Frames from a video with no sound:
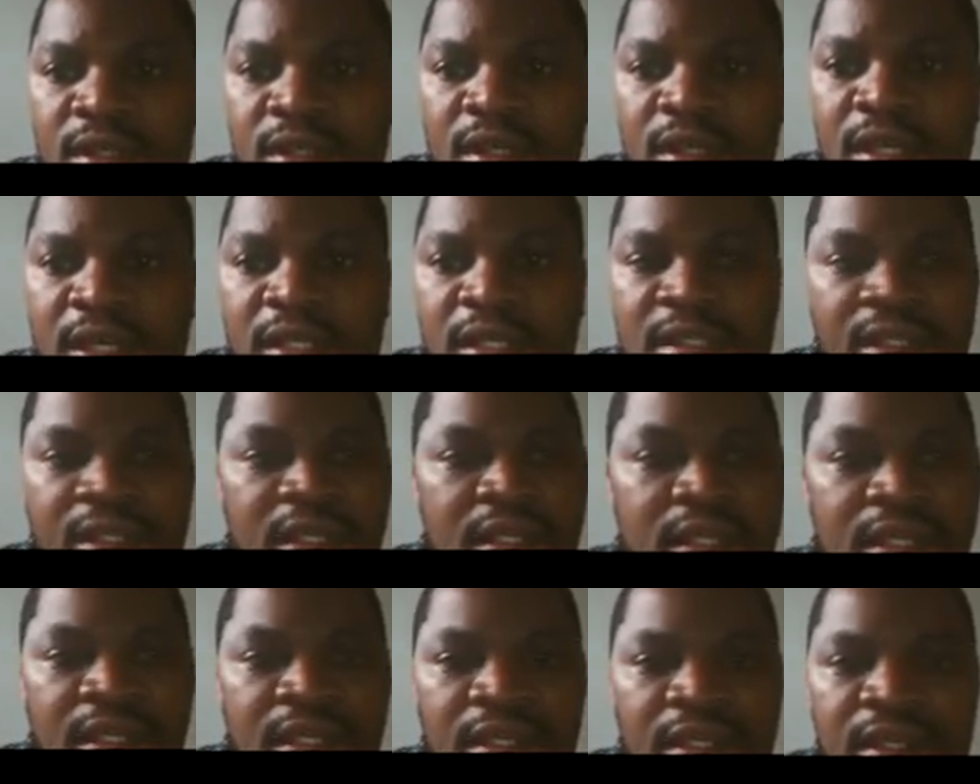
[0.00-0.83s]
and
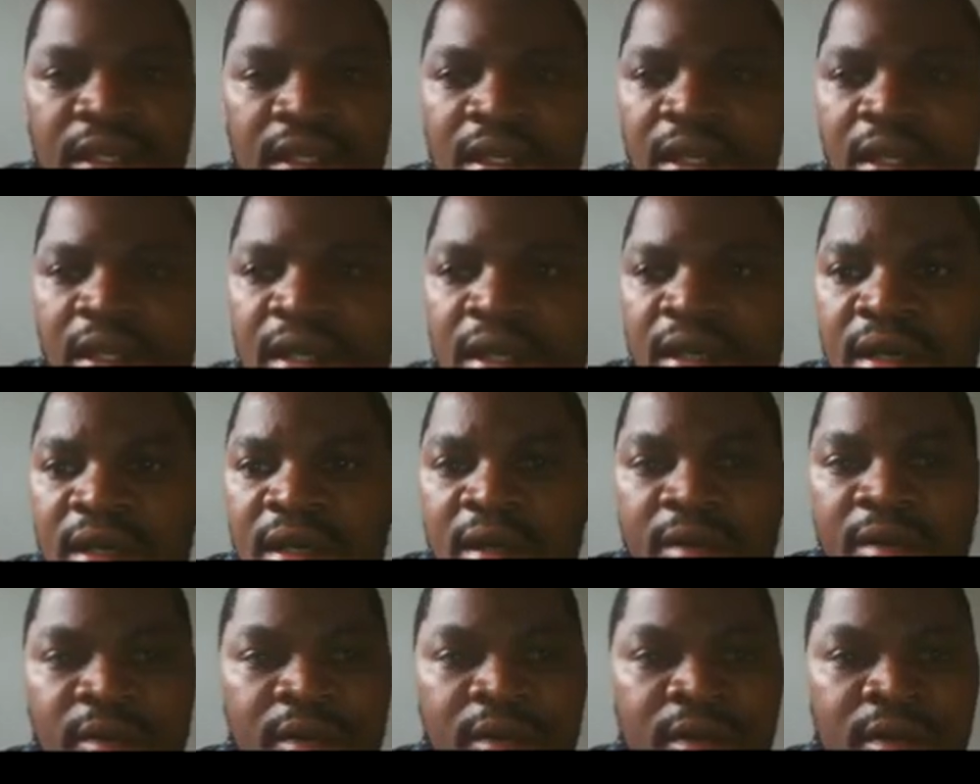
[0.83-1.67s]
then
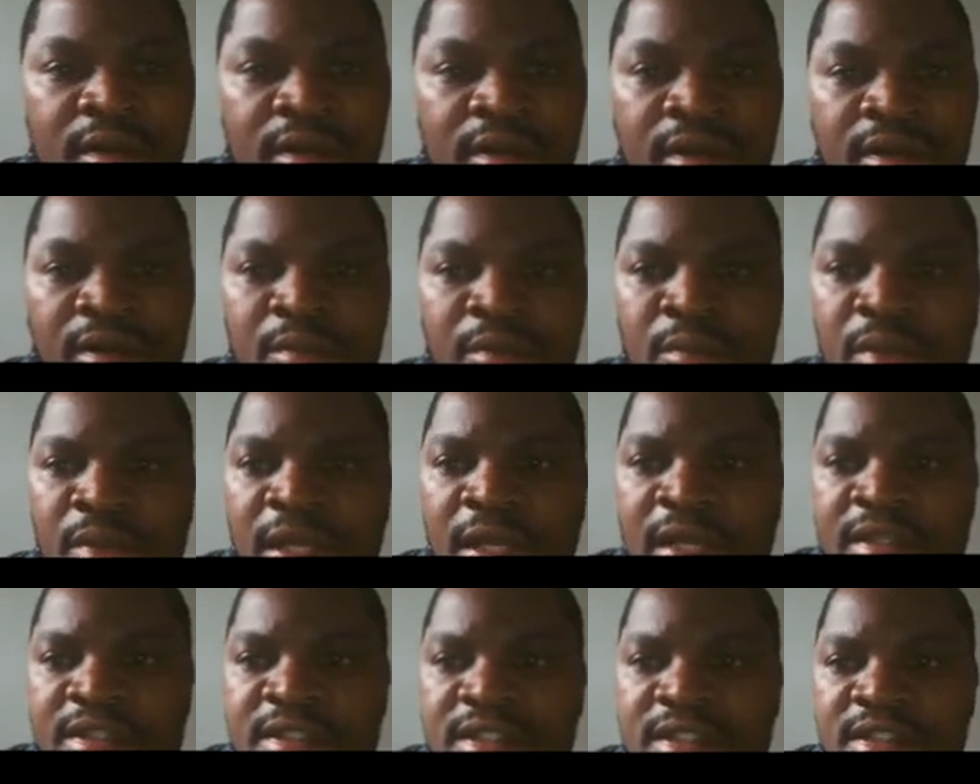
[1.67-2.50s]

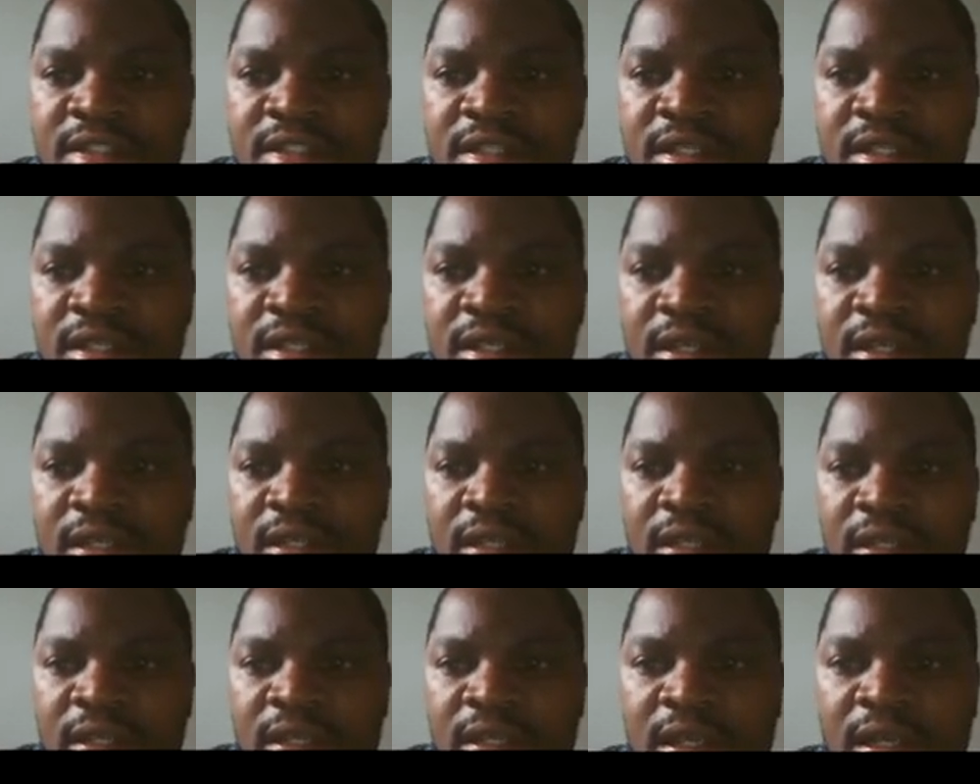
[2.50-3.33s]
plus,
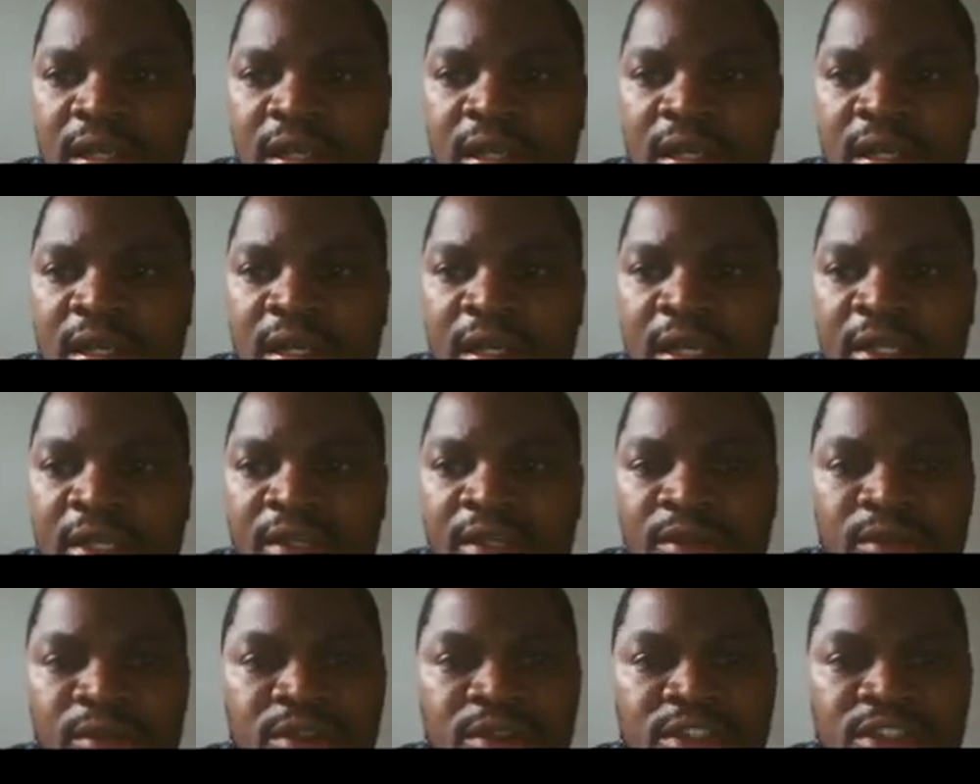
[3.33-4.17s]
I
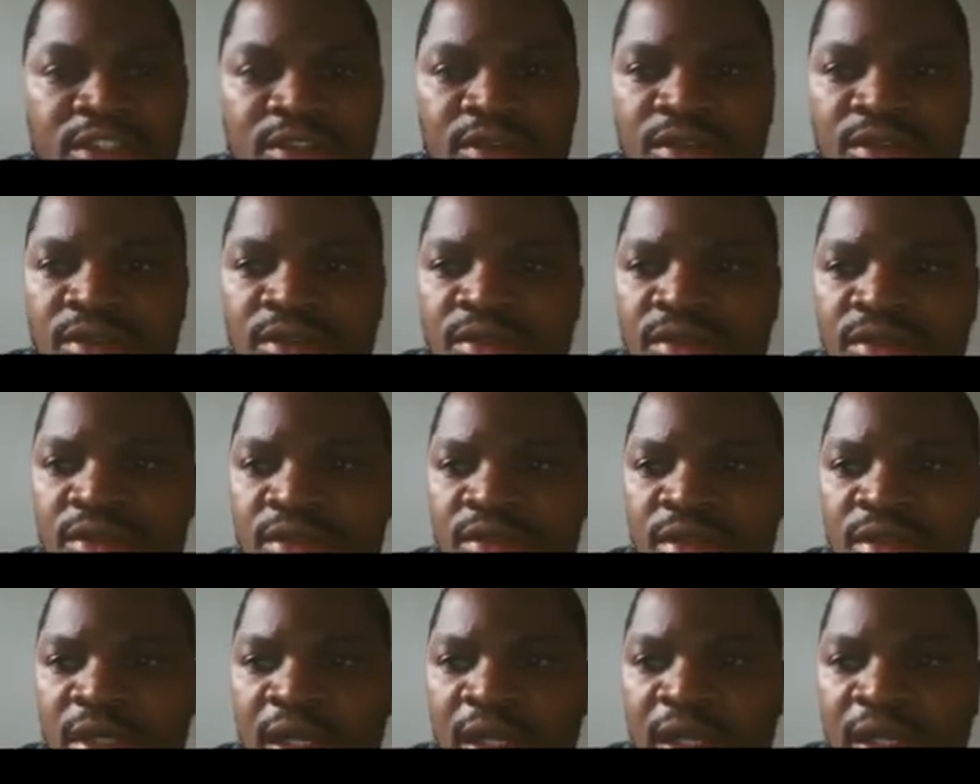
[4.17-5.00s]
don't know
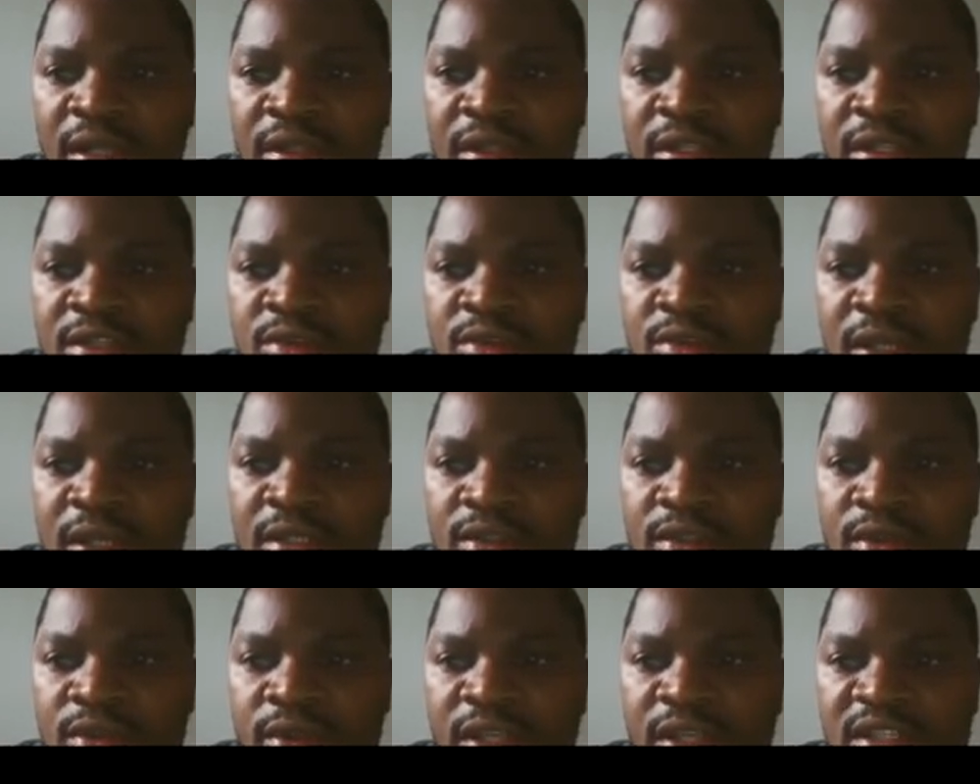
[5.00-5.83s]
this one,
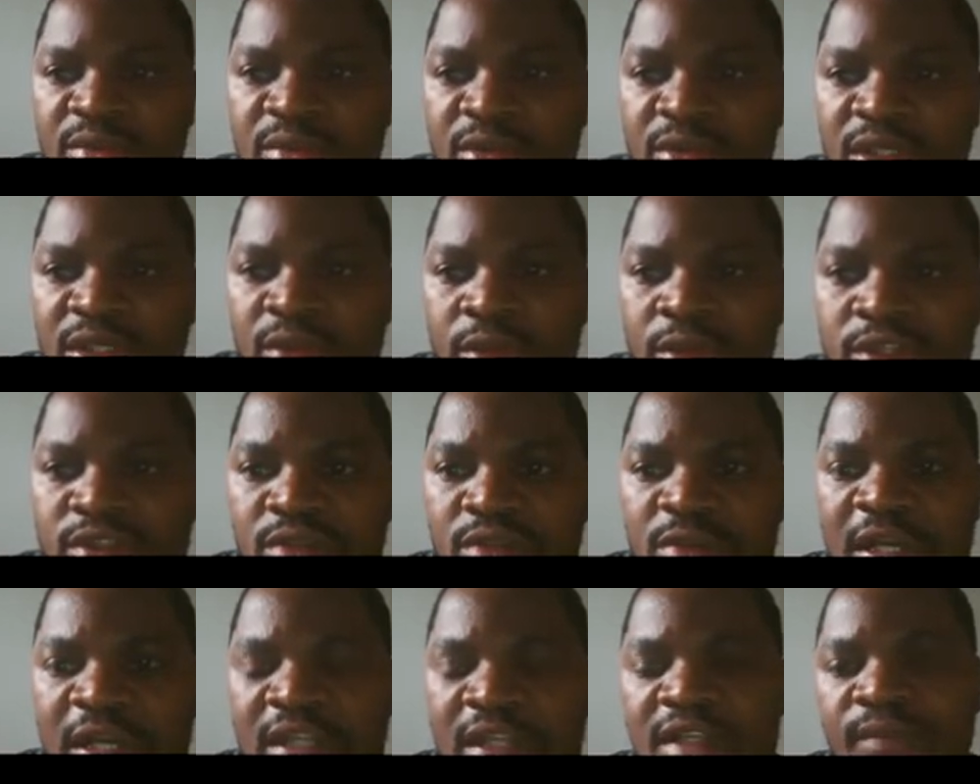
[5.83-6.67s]
so I just put a
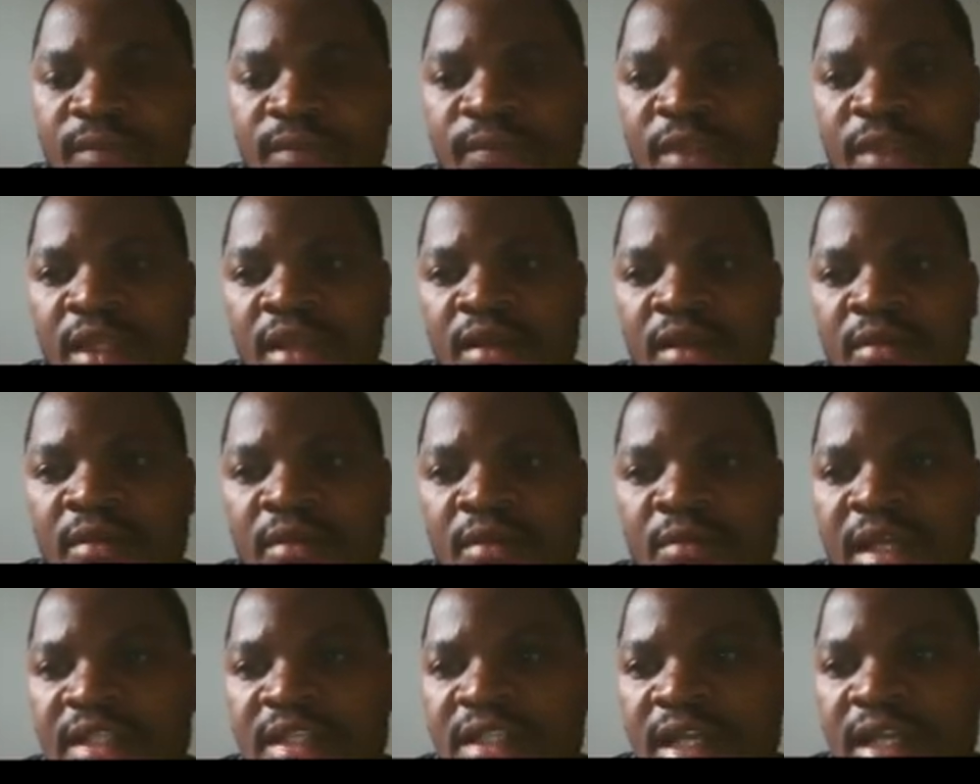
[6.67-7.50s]
question mark,
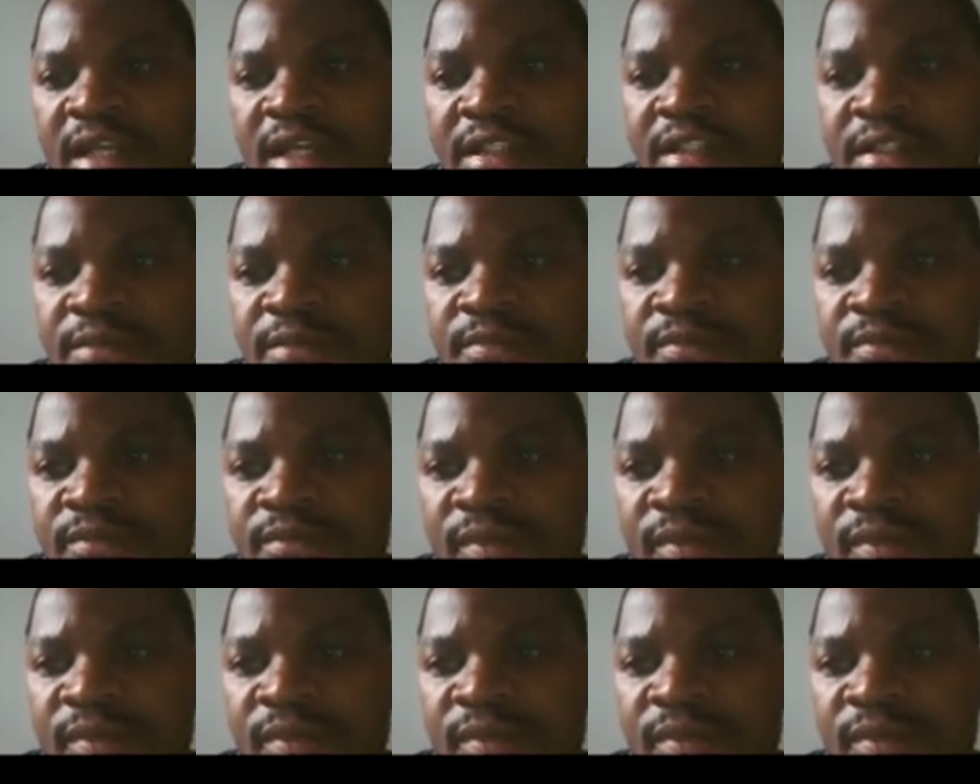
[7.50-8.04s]
plus that.